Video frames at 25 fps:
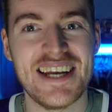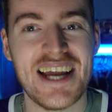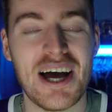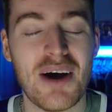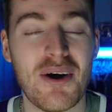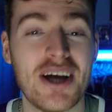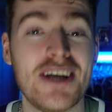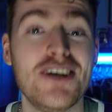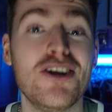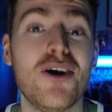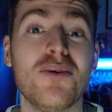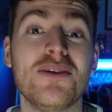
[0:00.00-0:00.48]
Now,
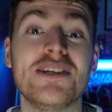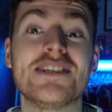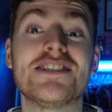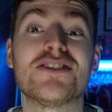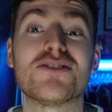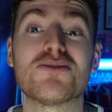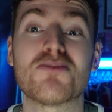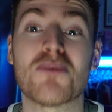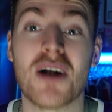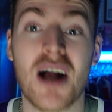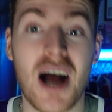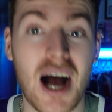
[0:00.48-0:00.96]
I know this
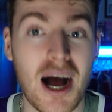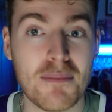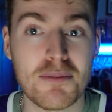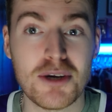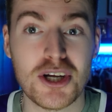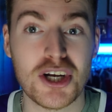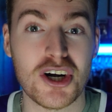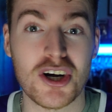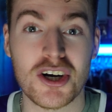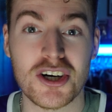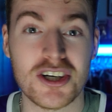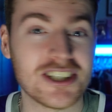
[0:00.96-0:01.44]
is where I'm
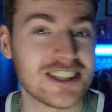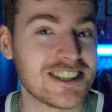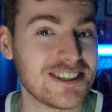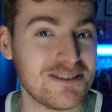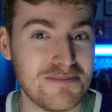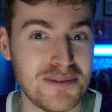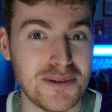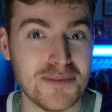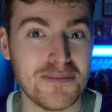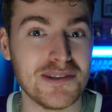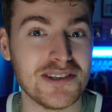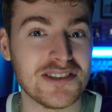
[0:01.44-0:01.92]
going to hurt some
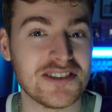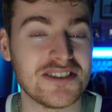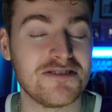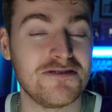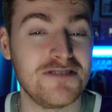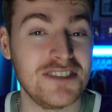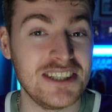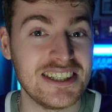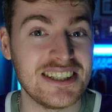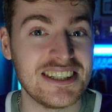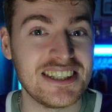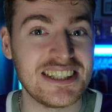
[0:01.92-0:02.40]
people's
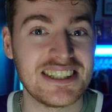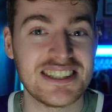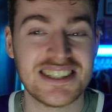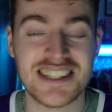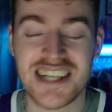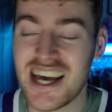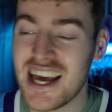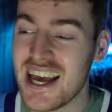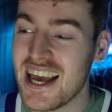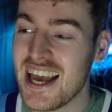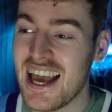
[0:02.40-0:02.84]
feelings,